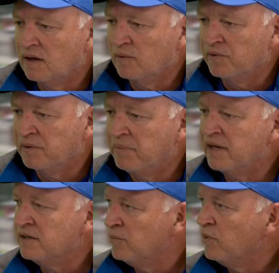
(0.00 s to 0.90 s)
with the
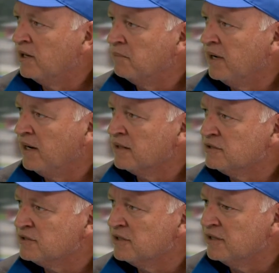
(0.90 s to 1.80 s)
banged up running
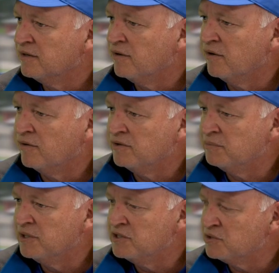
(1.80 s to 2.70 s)
backs and our
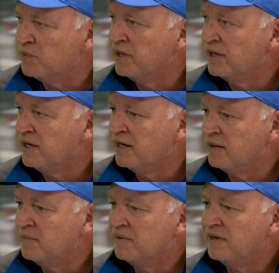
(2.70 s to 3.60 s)
diminished running
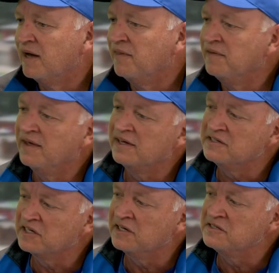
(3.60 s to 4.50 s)
game. Now then they
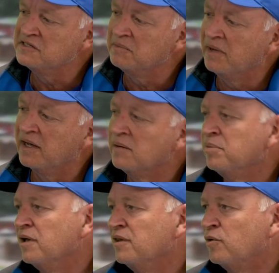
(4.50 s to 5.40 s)
can kind of sit back and
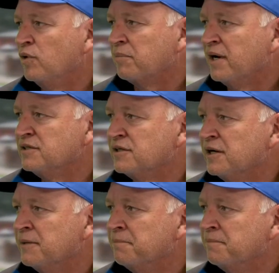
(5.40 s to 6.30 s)
play the quick passing
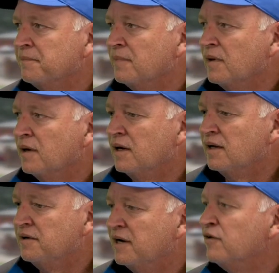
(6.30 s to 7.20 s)
game
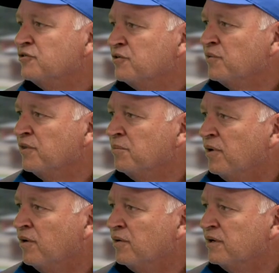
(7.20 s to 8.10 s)
and dare us to run the
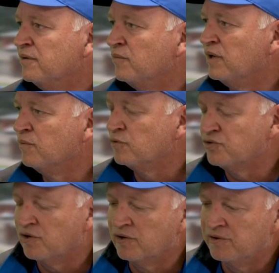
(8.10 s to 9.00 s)
ball, and we're
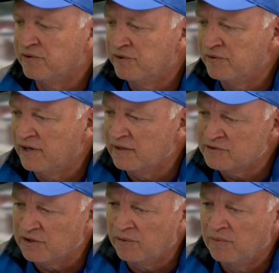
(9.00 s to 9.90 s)
struggling to do that.
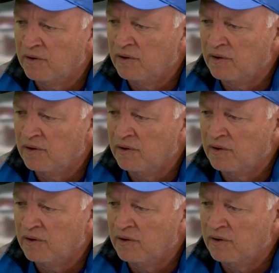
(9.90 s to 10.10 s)
So